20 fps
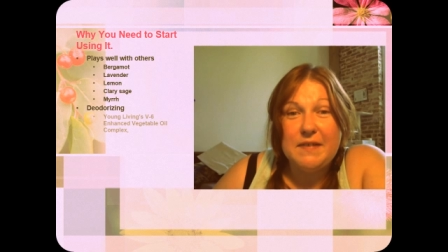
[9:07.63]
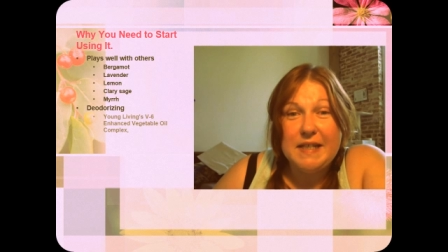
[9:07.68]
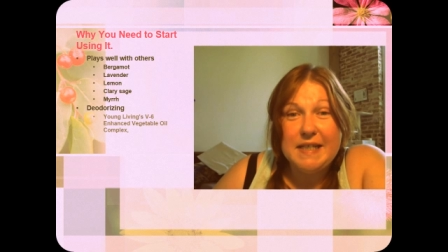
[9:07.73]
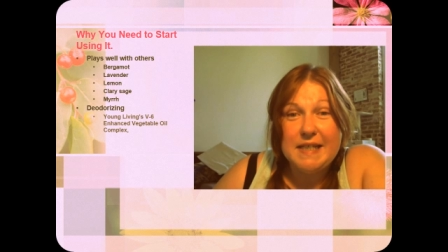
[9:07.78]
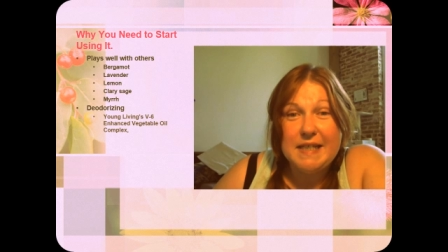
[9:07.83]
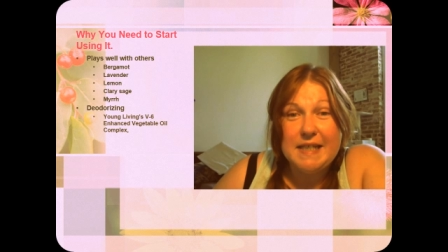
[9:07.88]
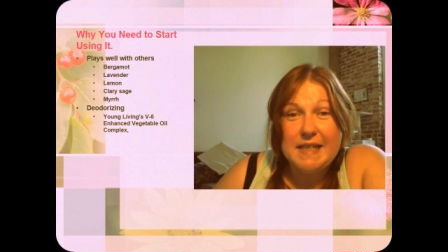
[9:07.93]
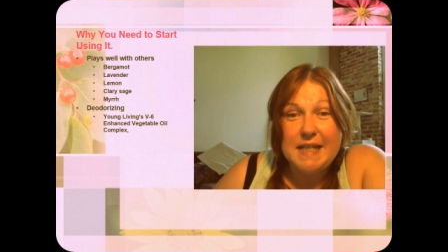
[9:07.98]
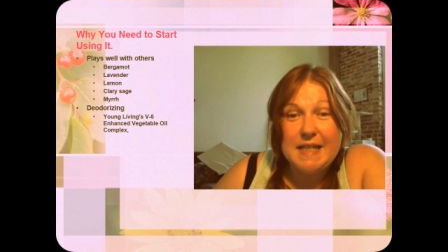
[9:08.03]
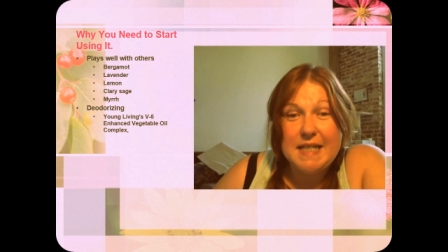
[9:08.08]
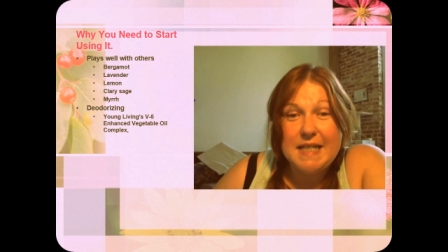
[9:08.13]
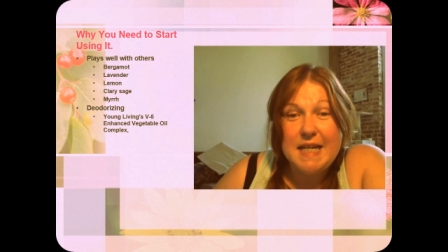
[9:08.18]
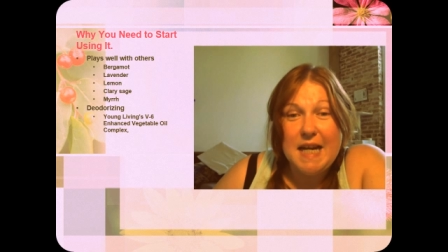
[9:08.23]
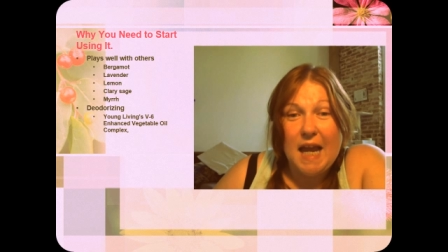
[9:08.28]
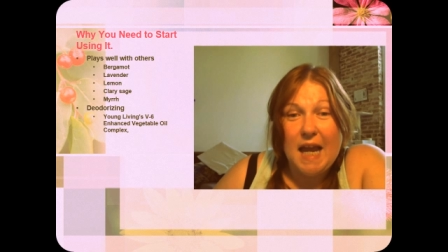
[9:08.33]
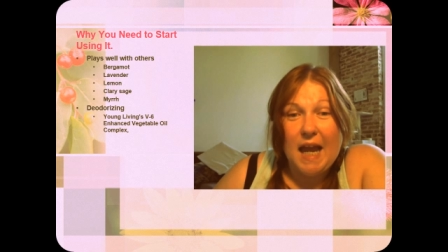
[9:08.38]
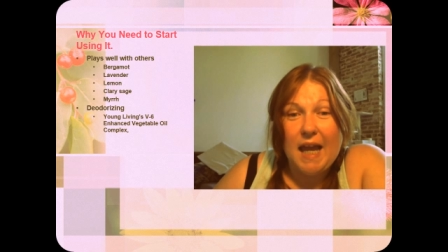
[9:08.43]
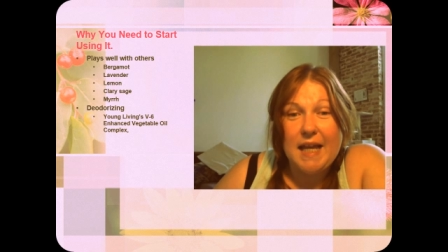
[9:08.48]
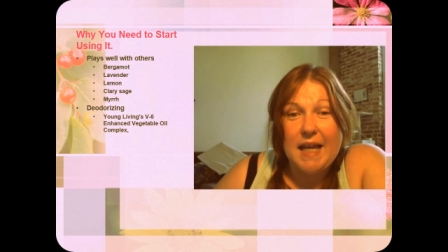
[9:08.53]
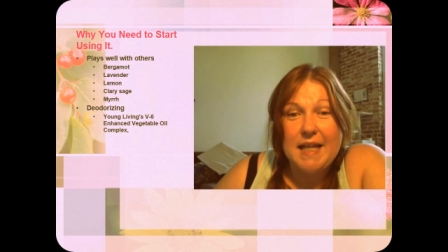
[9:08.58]
V6
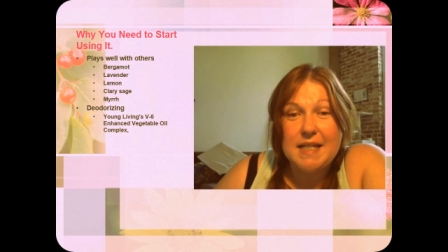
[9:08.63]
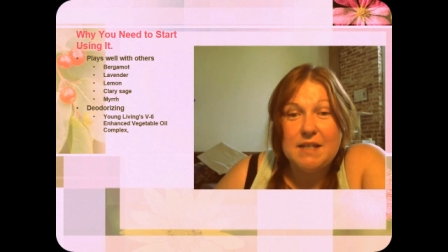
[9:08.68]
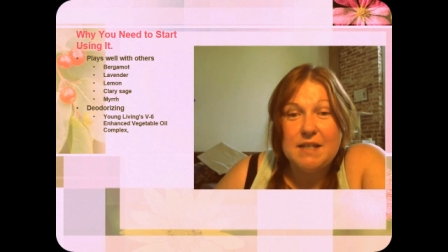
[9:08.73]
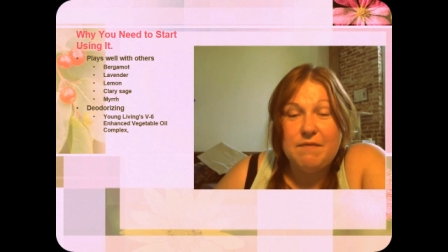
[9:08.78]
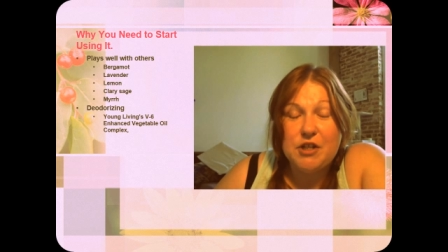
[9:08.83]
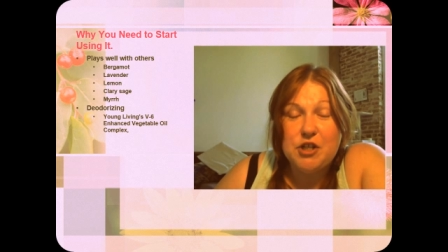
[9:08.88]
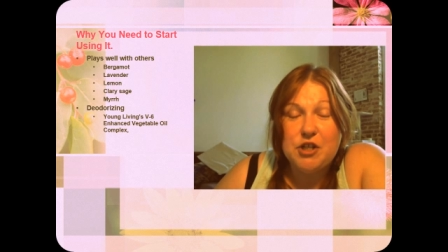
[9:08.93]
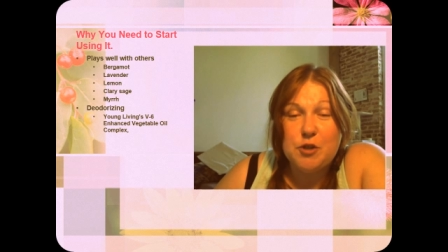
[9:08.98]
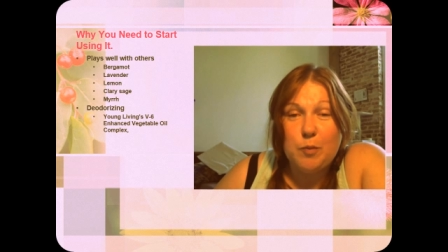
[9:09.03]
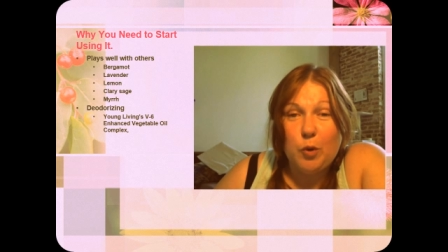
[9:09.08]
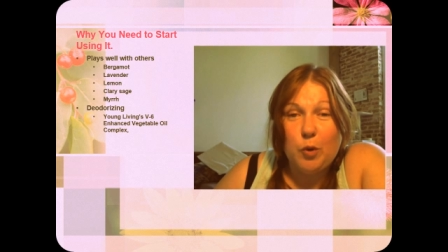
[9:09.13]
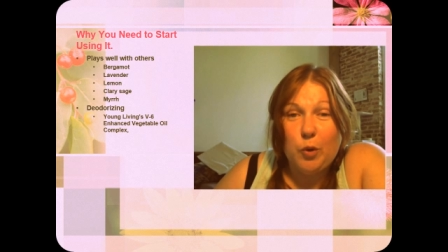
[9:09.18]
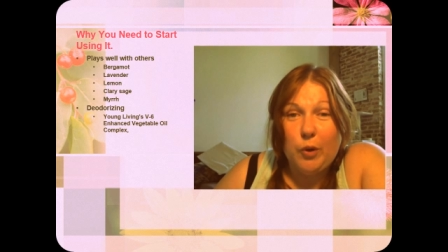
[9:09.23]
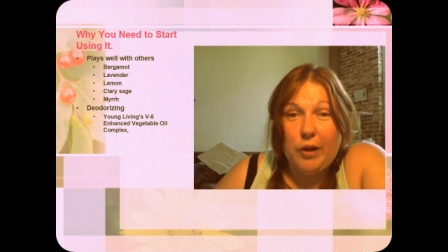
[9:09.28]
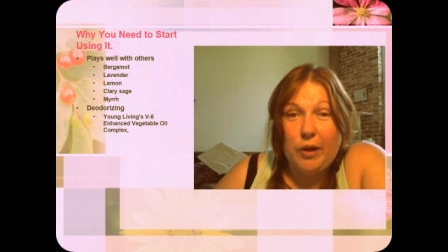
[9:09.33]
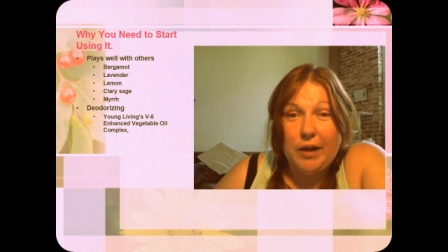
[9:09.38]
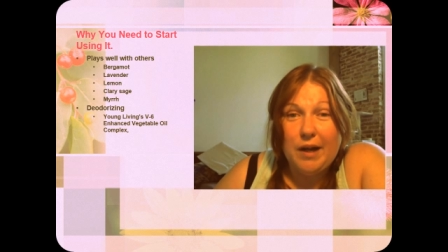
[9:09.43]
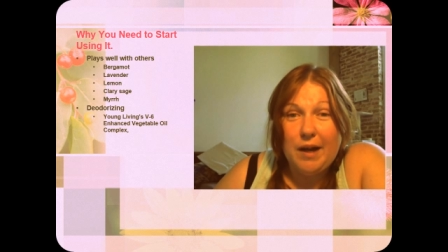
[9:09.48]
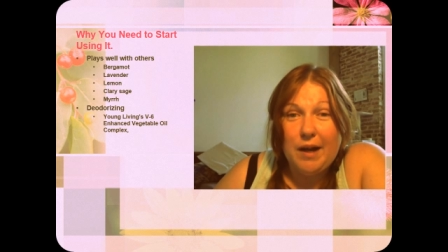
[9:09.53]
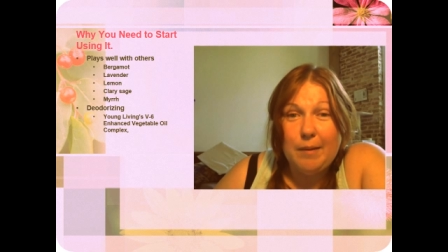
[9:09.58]
Enhanced Vegetable
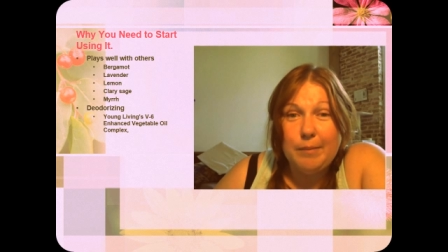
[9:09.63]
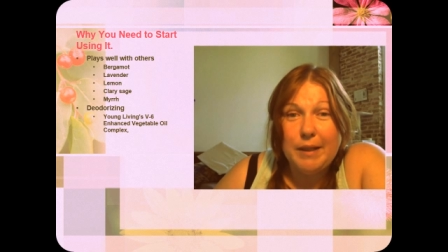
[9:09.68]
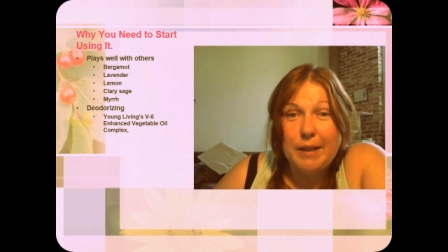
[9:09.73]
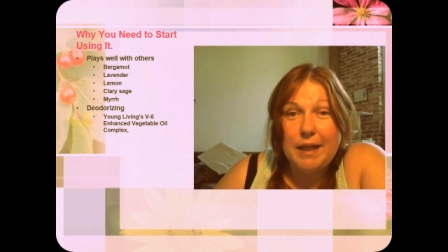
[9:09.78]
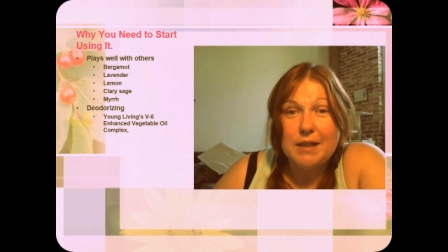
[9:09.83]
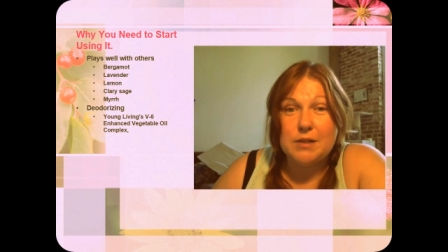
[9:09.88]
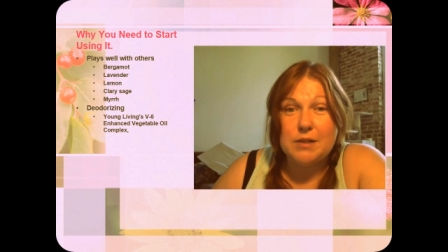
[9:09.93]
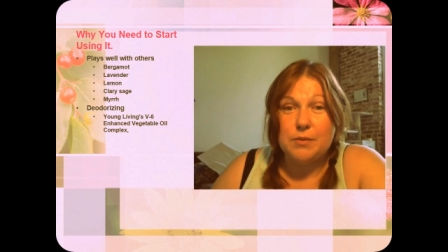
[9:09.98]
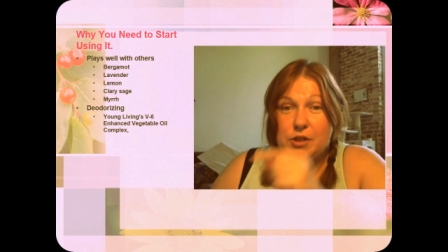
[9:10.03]
Oil Complex,